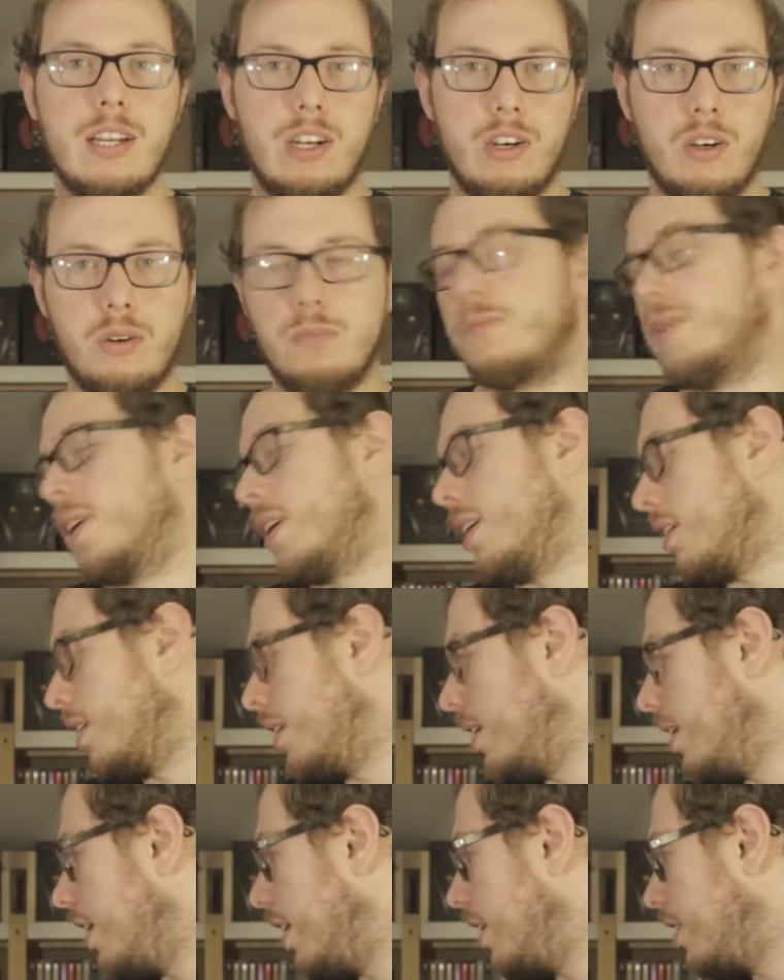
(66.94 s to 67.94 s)
opening,
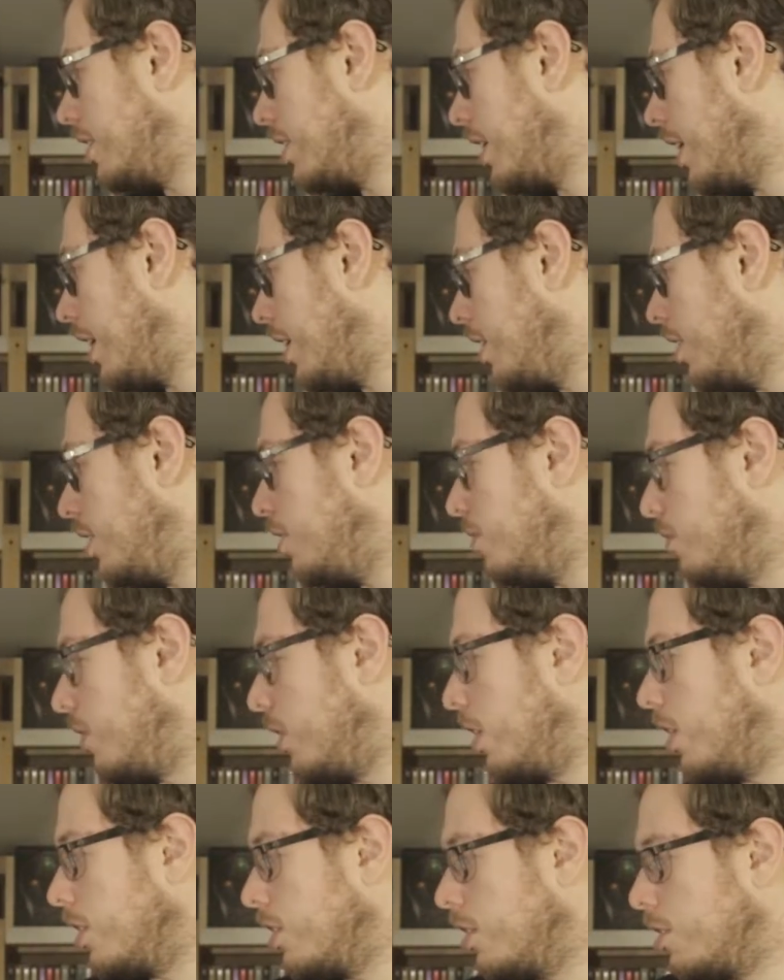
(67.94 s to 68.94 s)
is that each
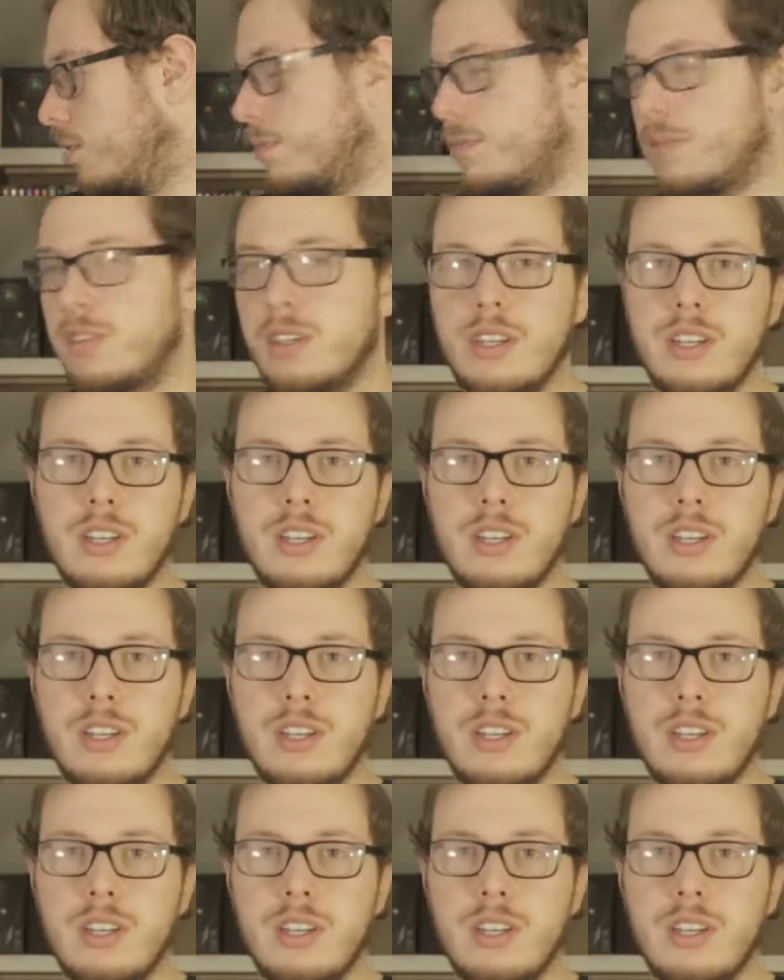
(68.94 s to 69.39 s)
volume,